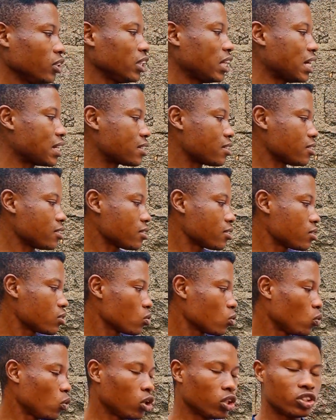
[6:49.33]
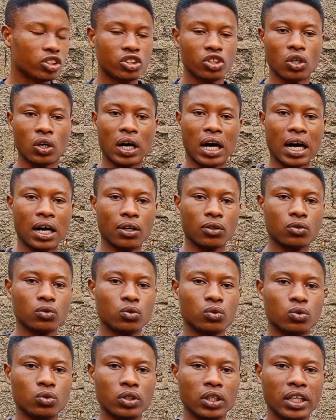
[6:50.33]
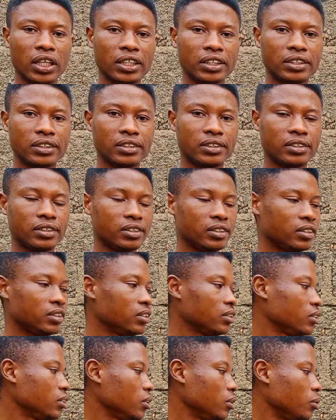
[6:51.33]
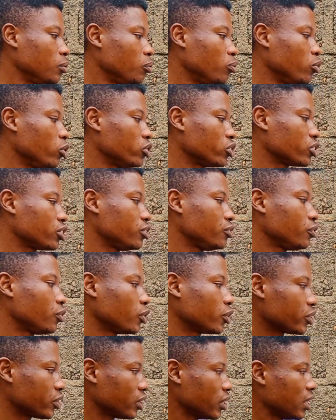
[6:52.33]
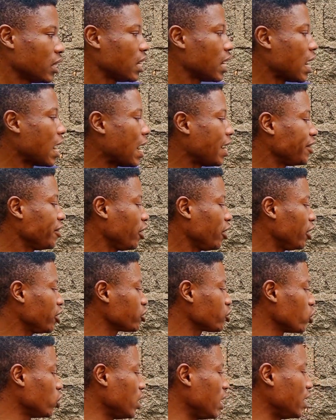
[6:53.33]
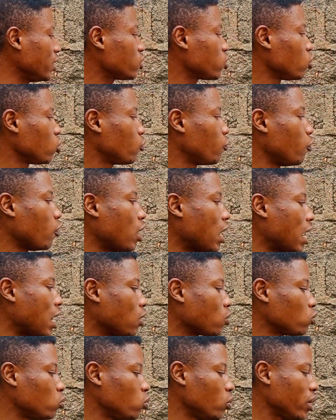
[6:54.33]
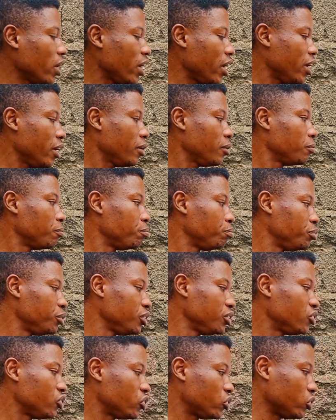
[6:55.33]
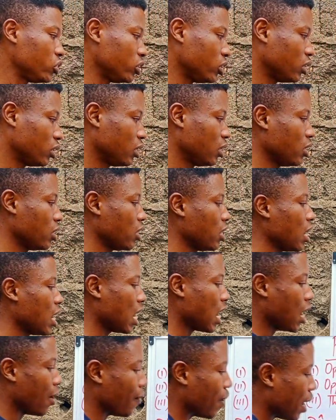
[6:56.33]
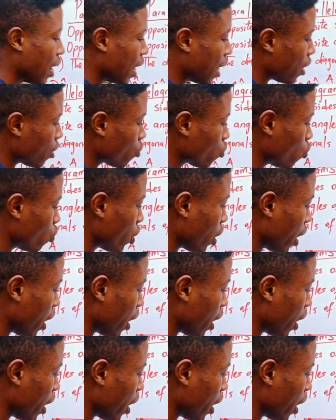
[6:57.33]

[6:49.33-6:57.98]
That is what your angle ADC must give us. And also, let's look for angle ABC. Our angle